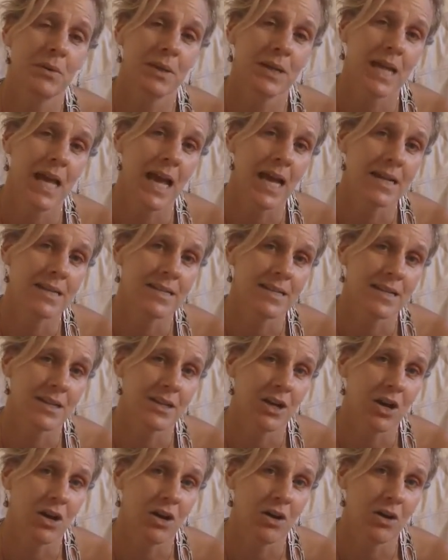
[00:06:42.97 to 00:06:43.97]
relaxed and
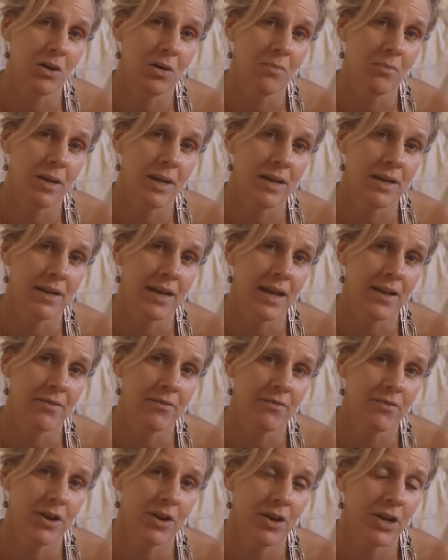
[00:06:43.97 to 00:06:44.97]
calm and had a
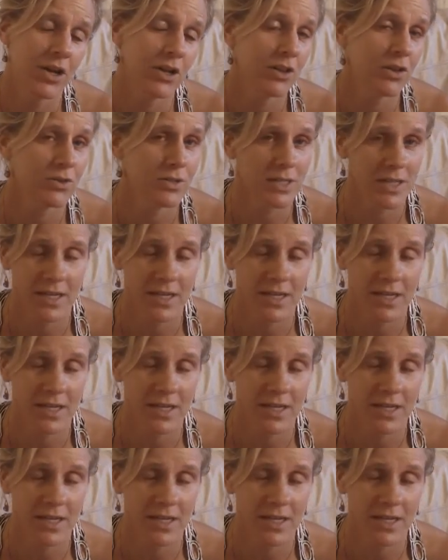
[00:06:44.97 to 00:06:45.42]
very close